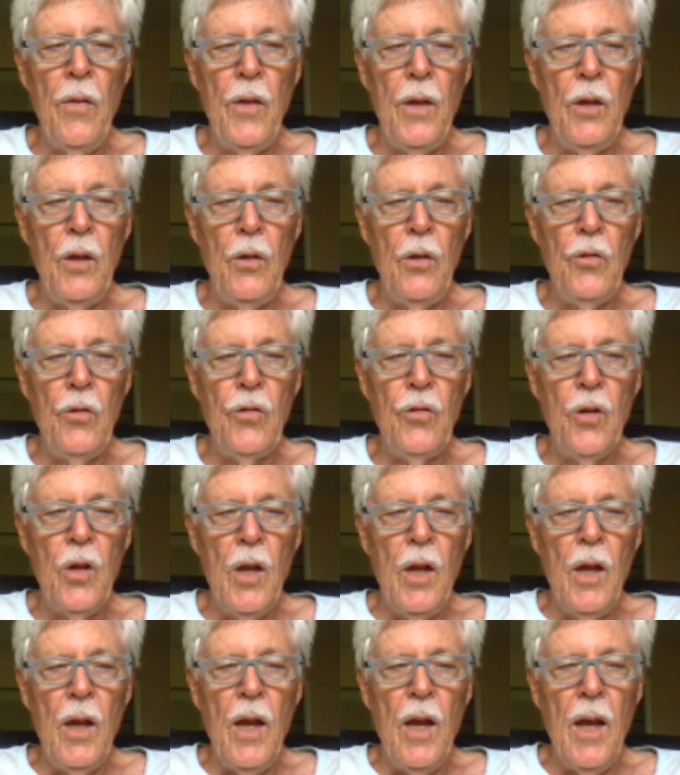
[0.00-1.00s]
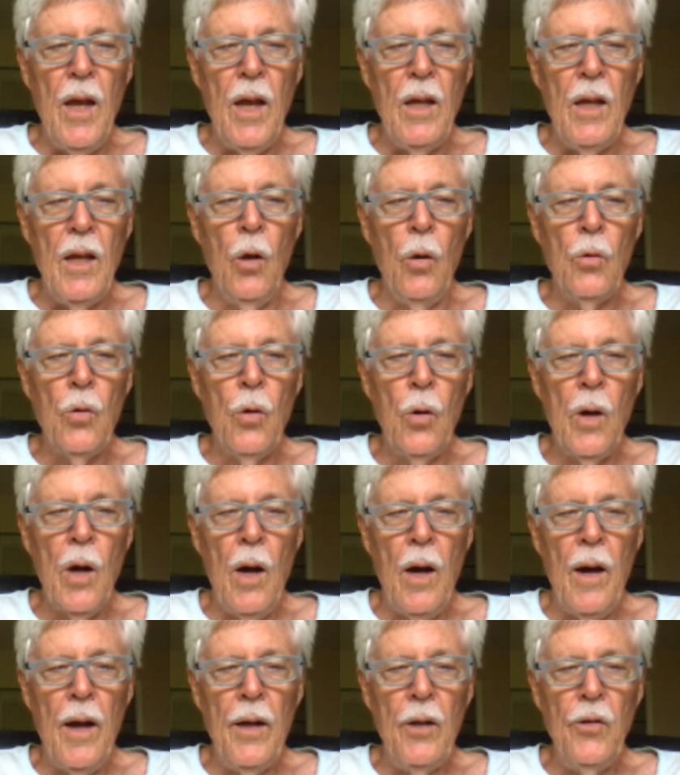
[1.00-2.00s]
these local
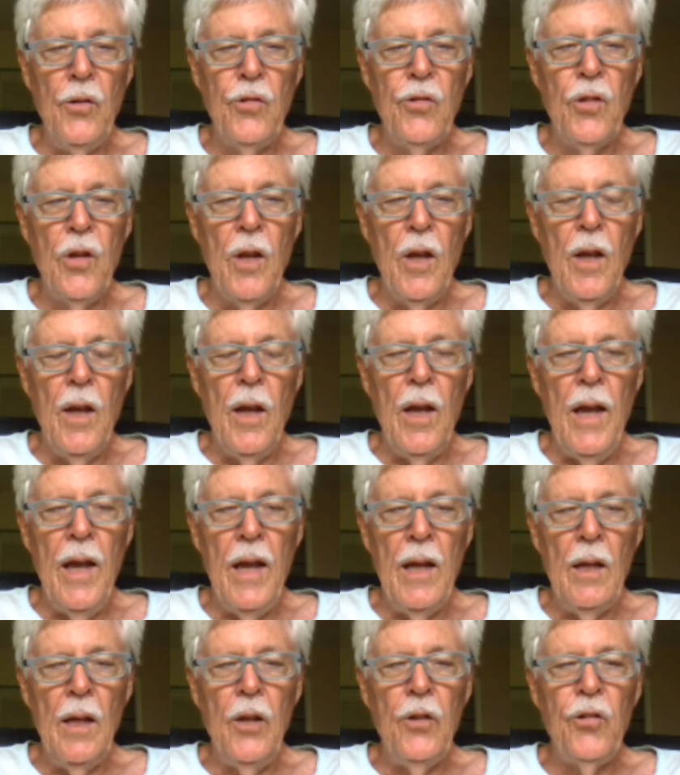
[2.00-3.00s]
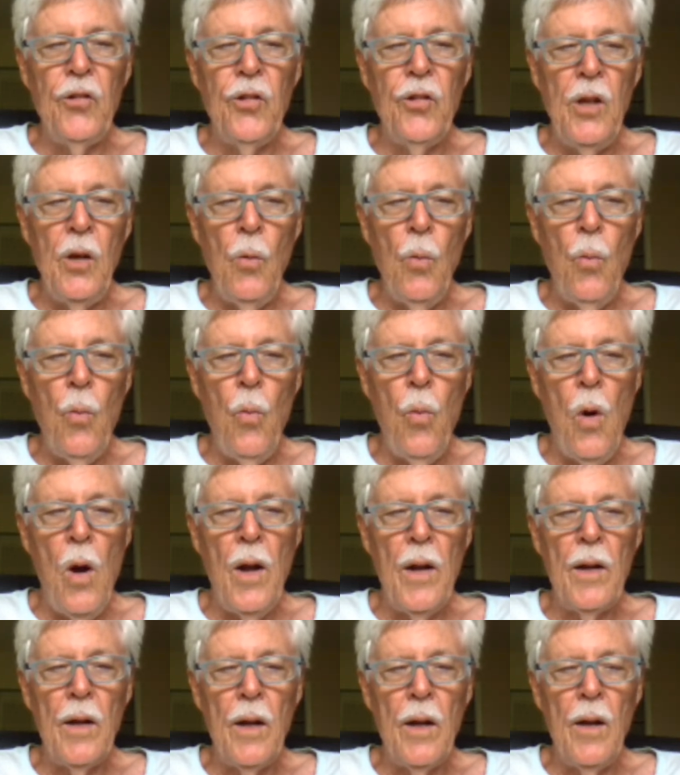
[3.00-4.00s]
guides and let's see
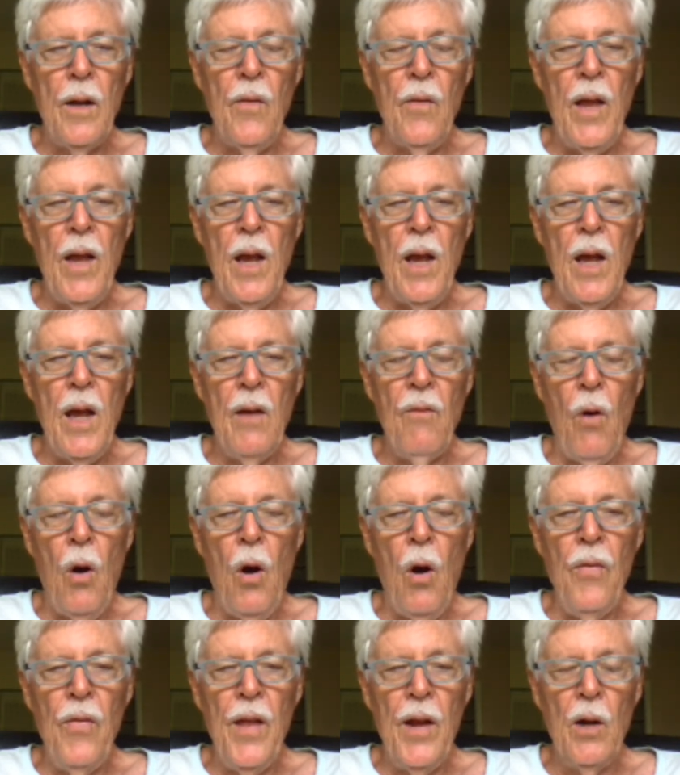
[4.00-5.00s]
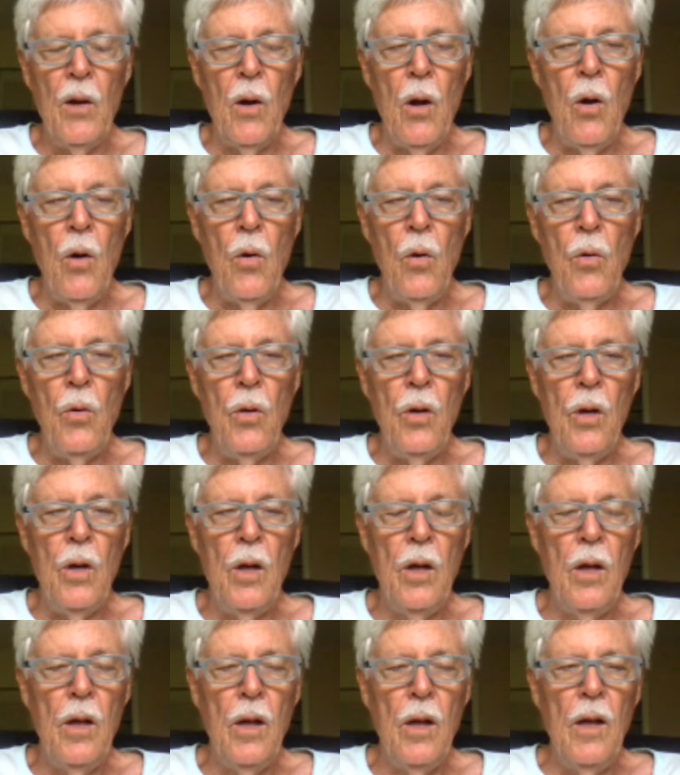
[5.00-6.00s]
what they have on their own
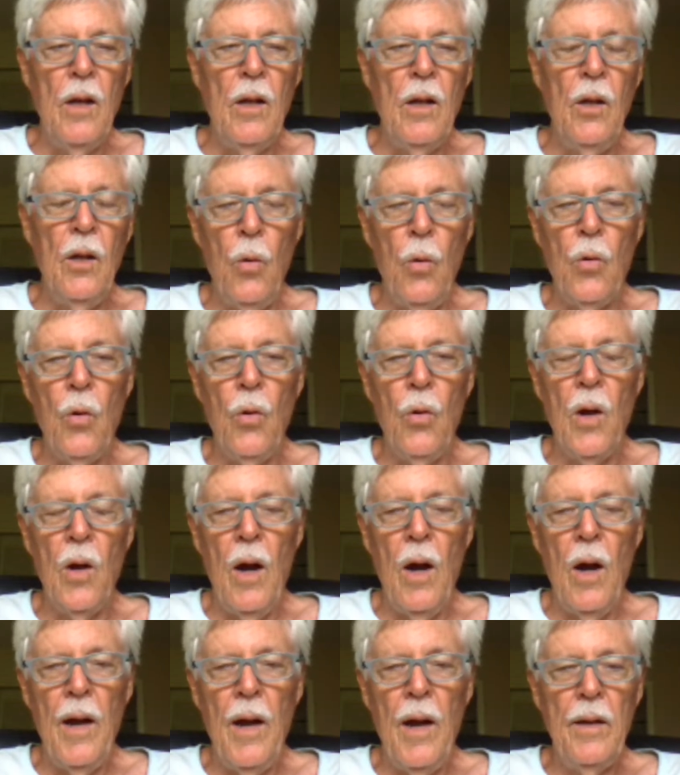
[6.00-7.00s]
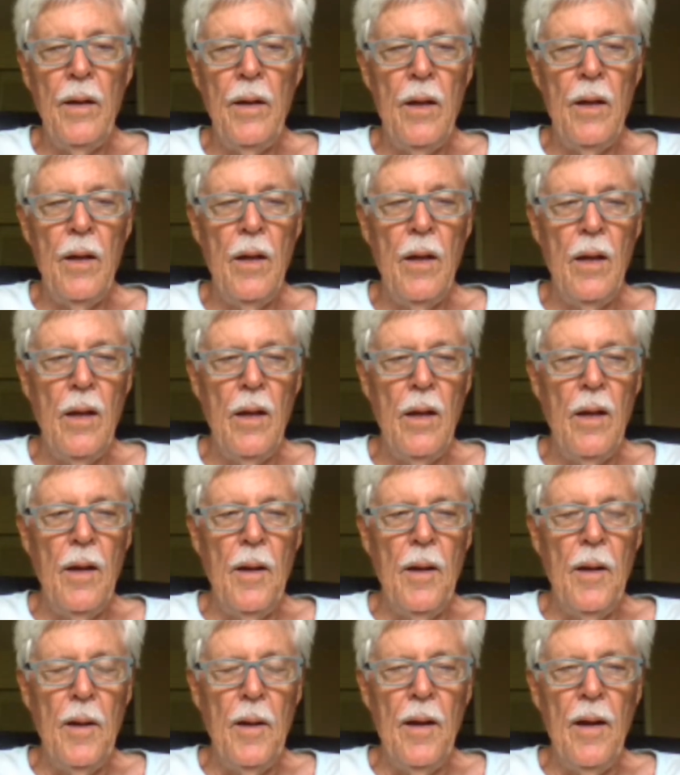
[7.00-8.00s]
local guide
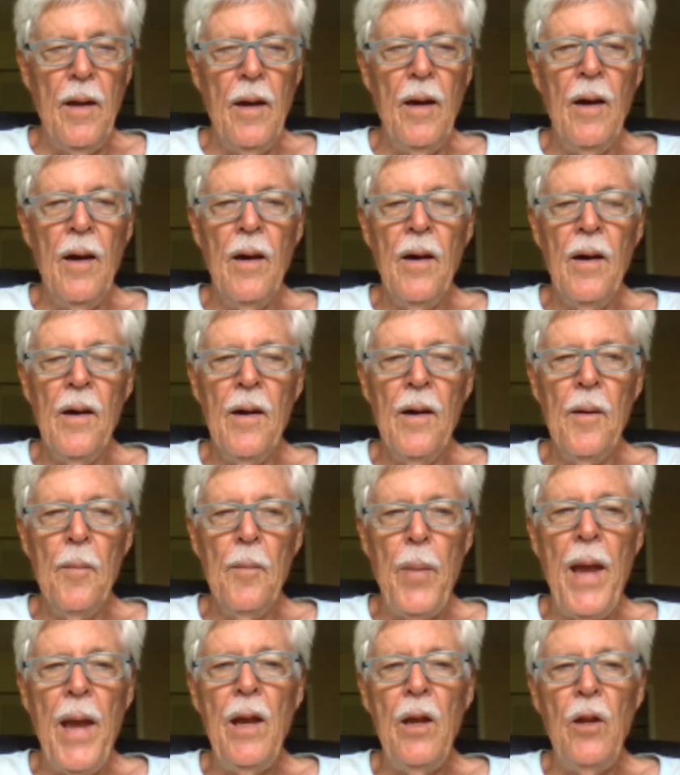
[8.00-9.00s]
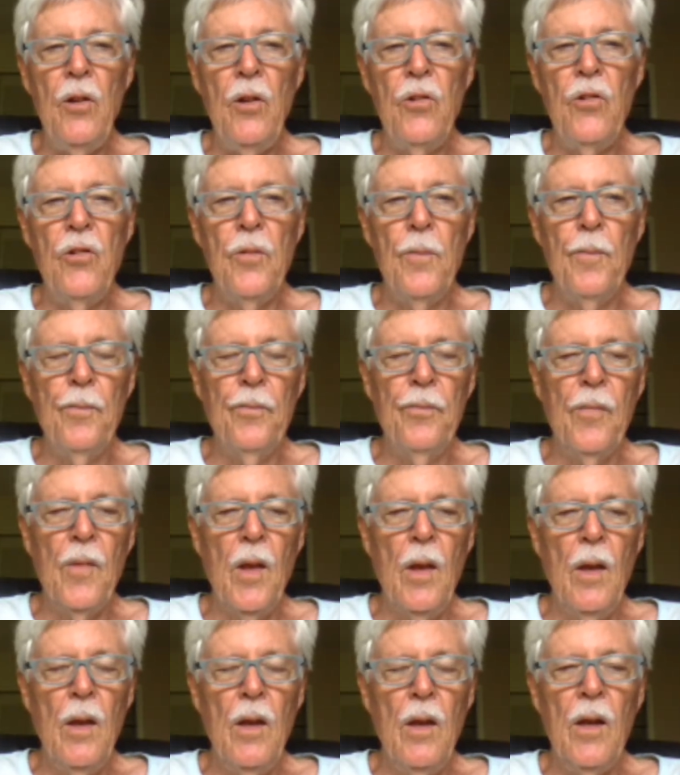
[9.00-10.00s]
page.
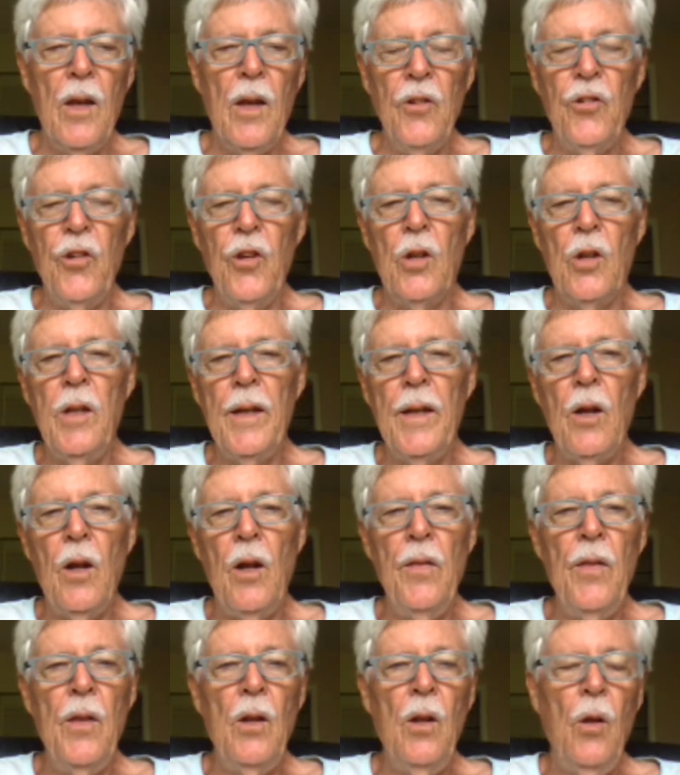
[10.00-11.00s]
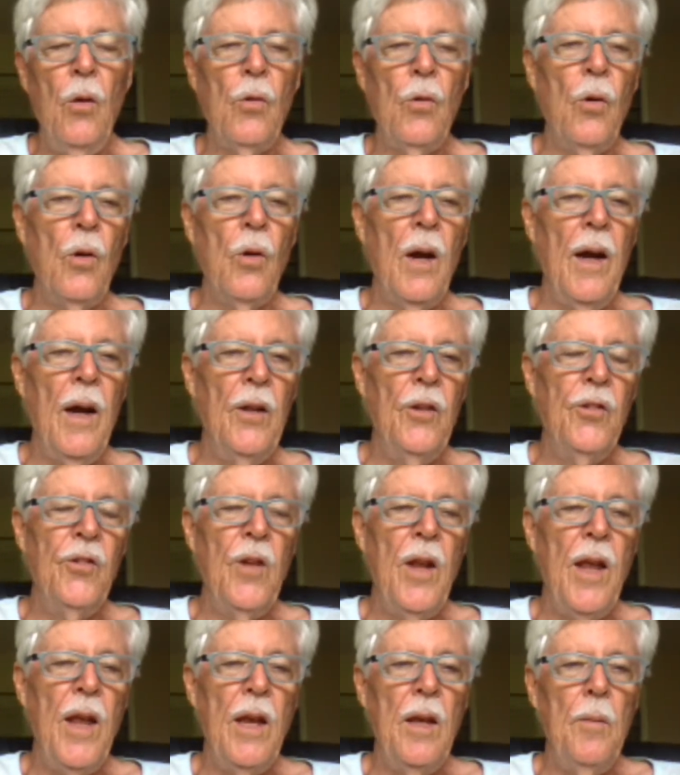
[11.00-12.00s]
Okay, so you click on the local guide's
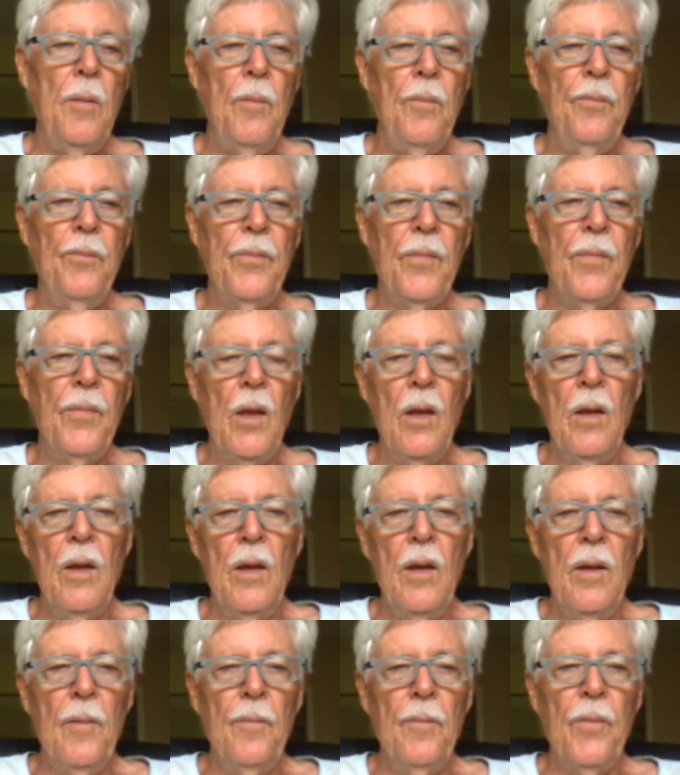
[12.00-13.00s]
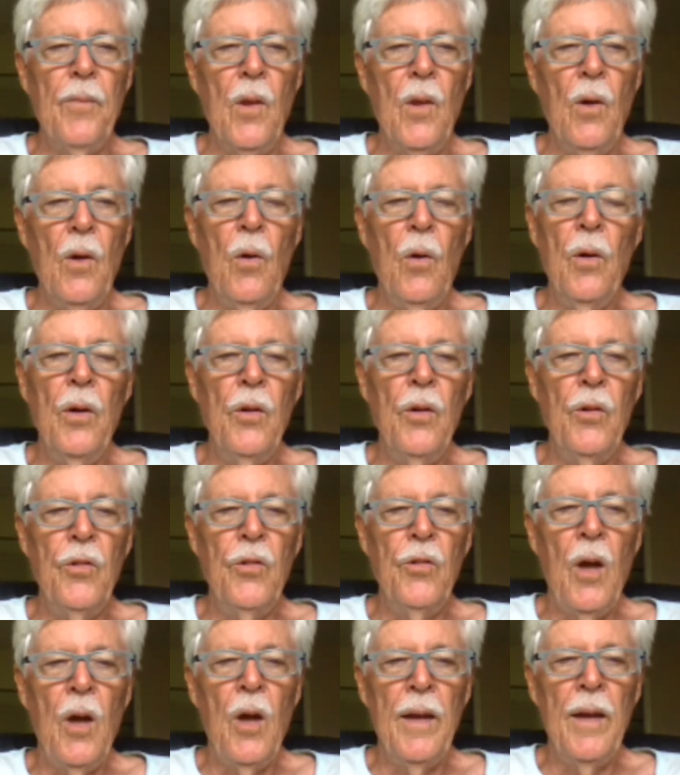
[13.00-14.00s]
name or
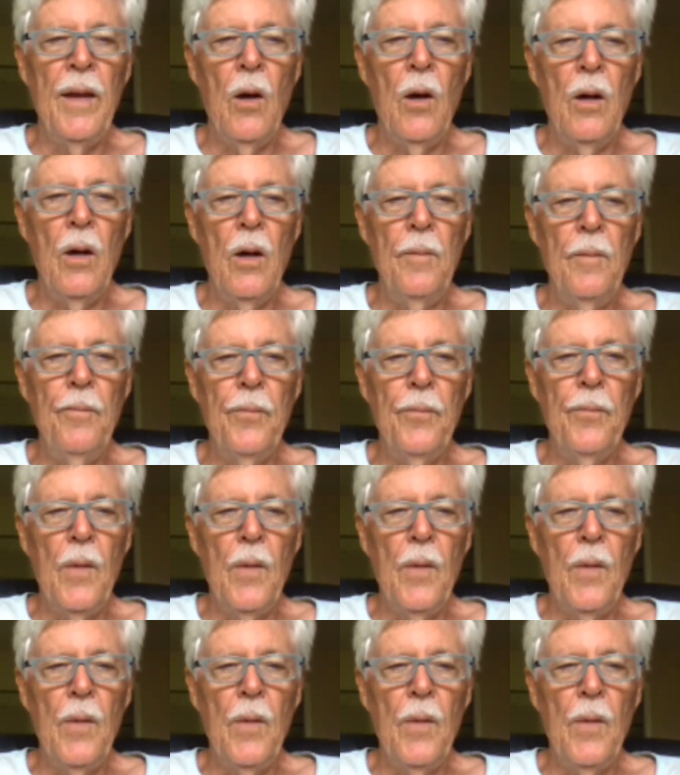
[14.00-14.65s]
his icon.